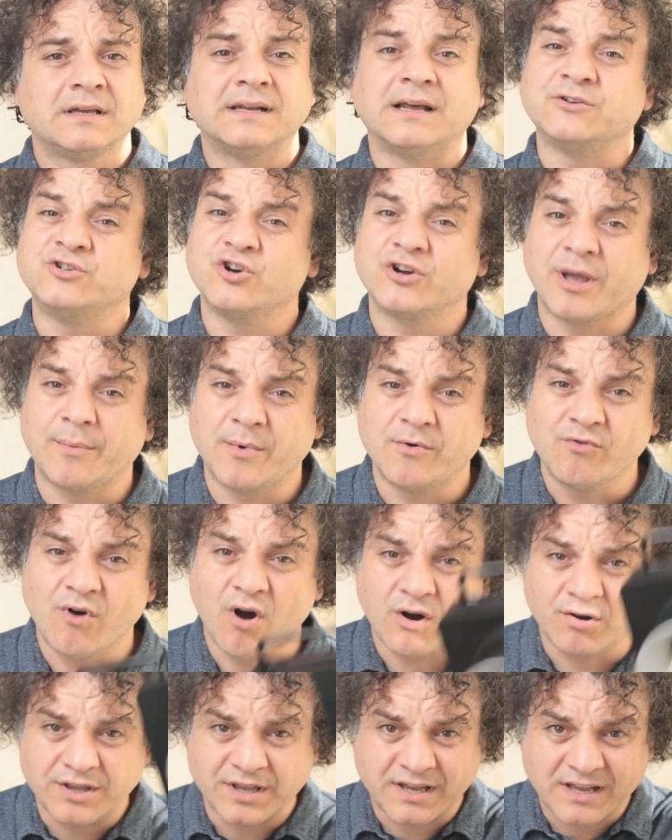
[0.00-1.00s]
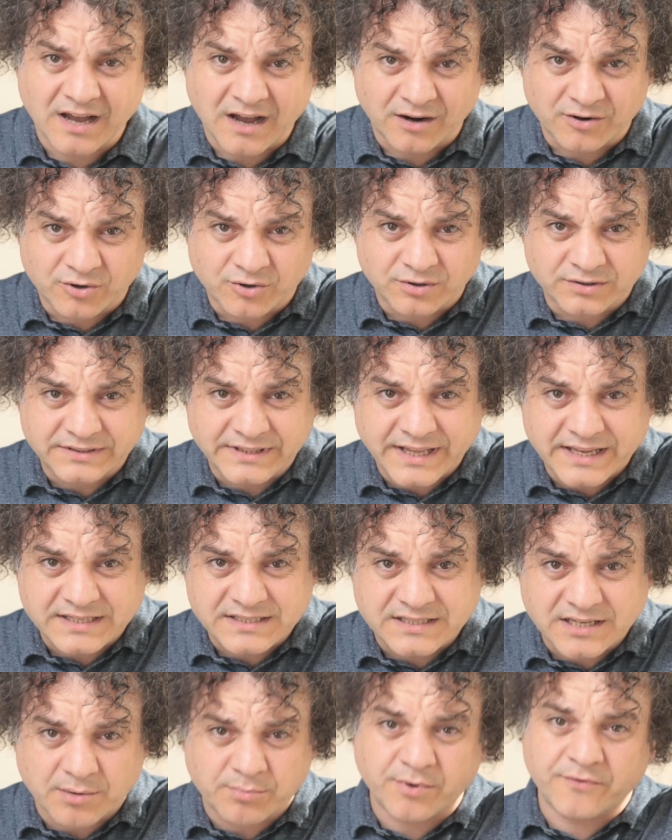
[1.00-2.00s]
Now don't get me wrong, you can't hold
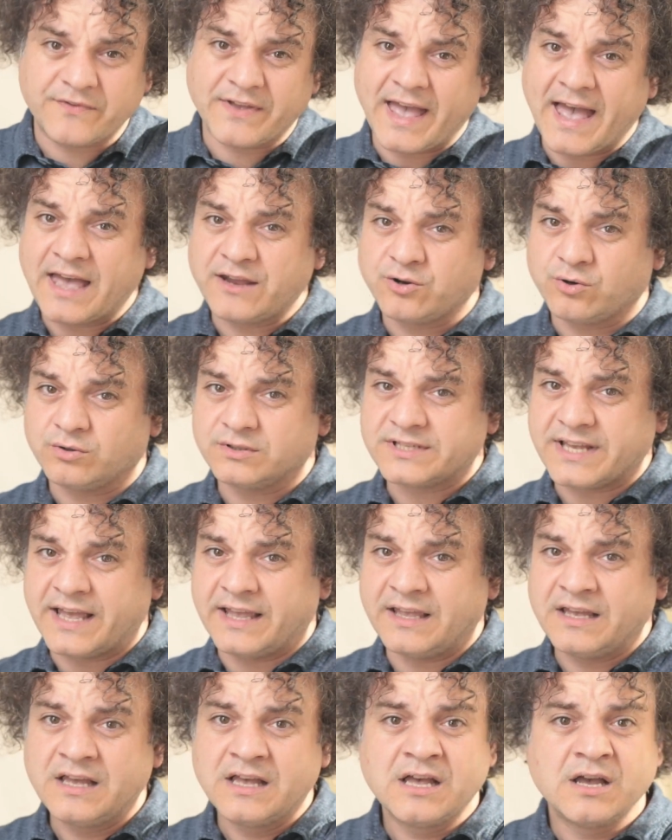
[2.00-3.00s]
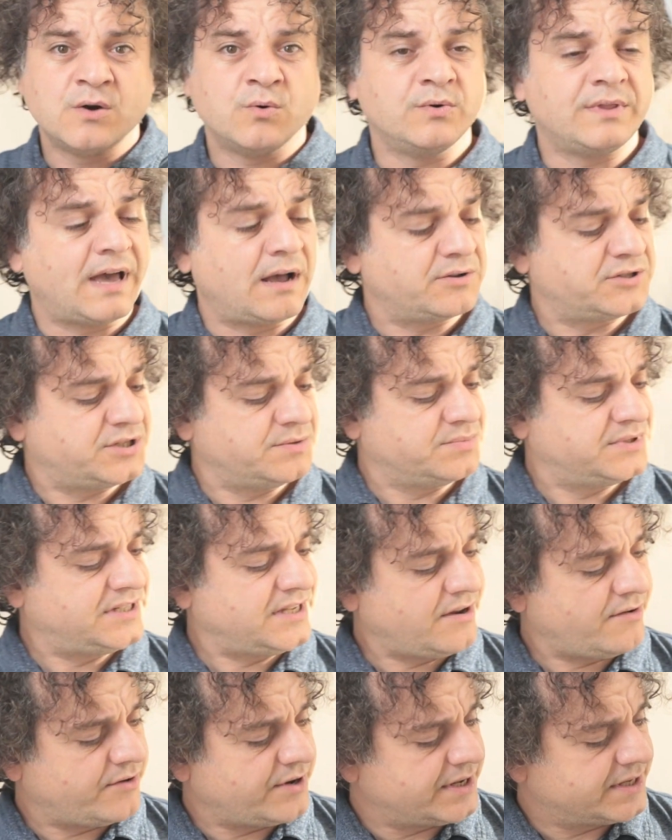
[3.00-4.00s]
this above your head all day without some
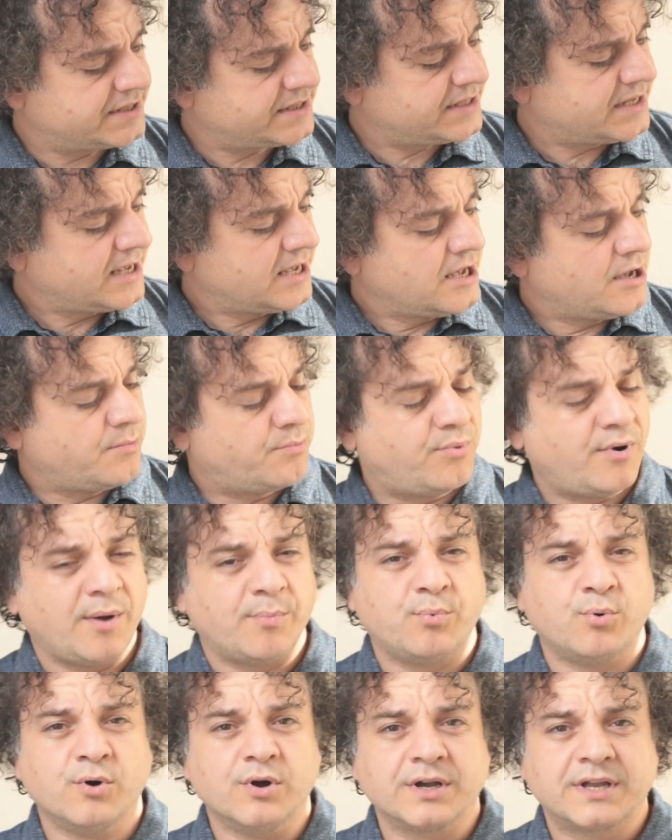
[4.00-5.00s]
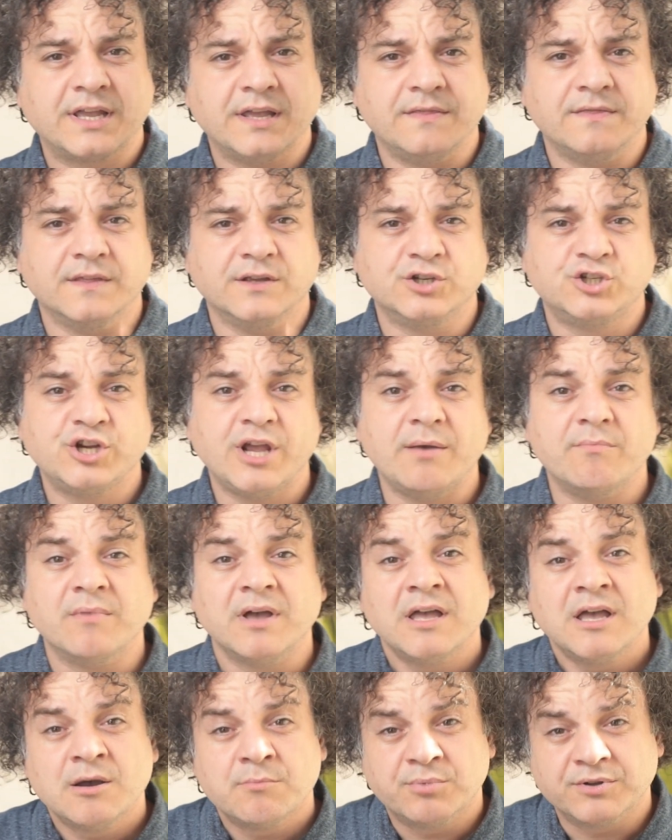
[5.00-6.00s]
serious prep work in the
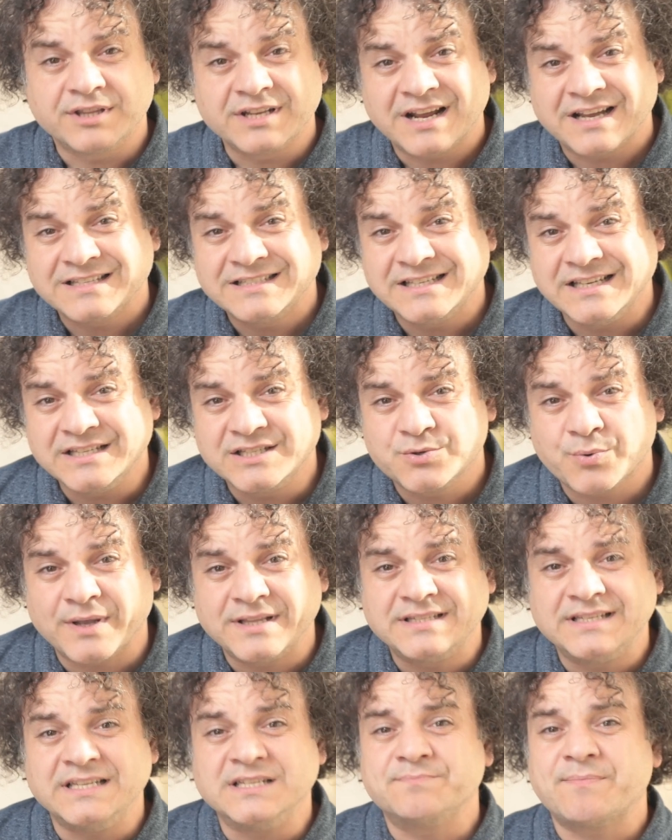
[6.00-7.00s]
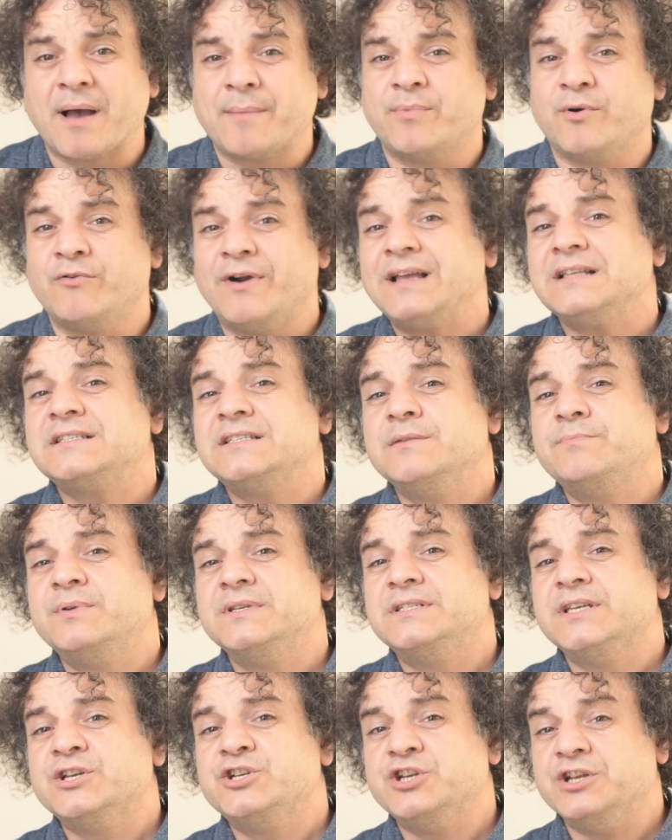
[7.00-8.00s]
gym, but the 1920s paparazzi
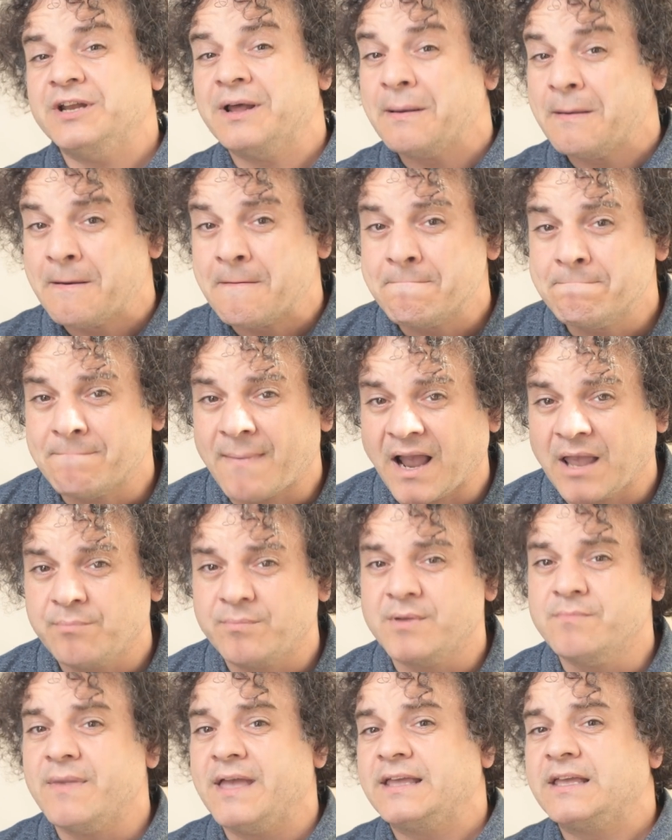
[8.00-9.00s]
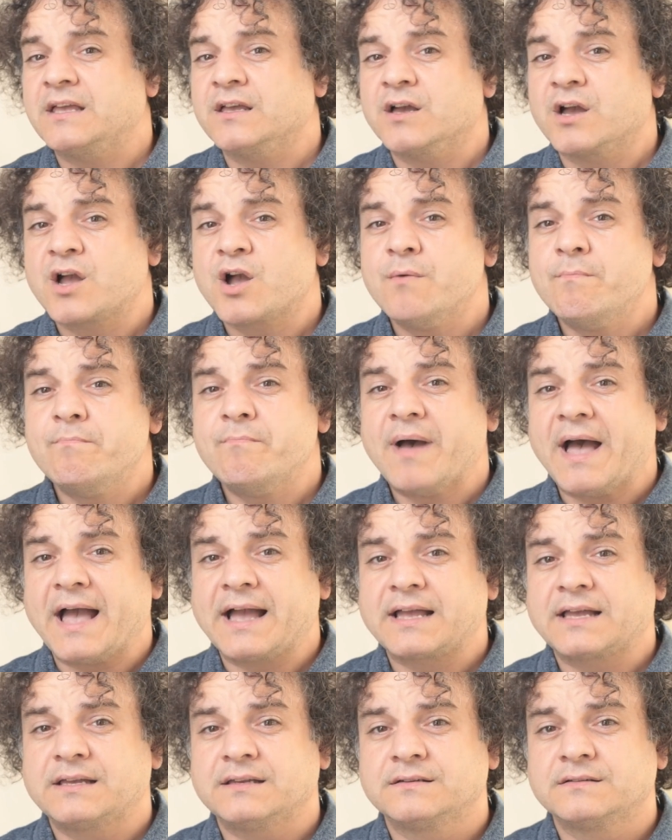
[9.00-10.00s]
position might be making a
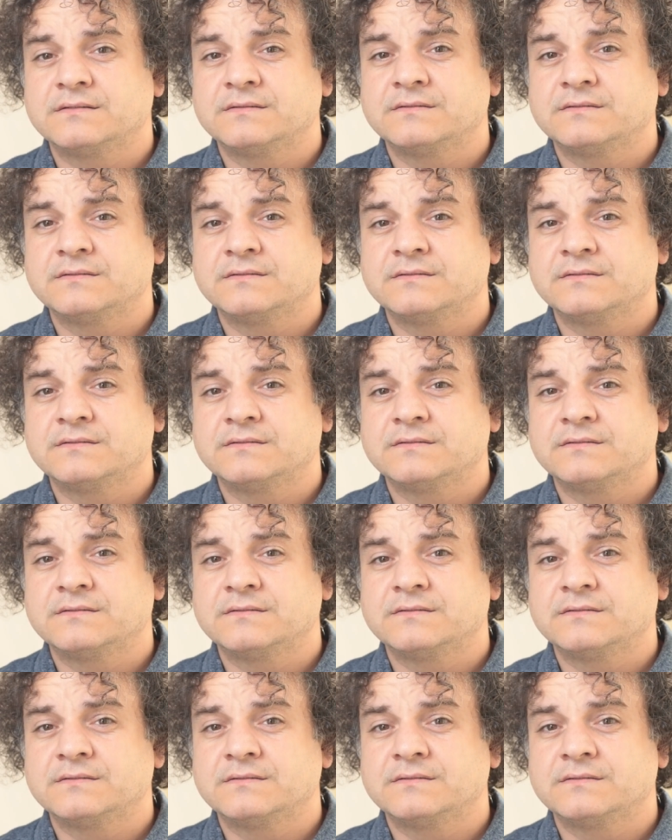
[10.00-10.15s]
comeback.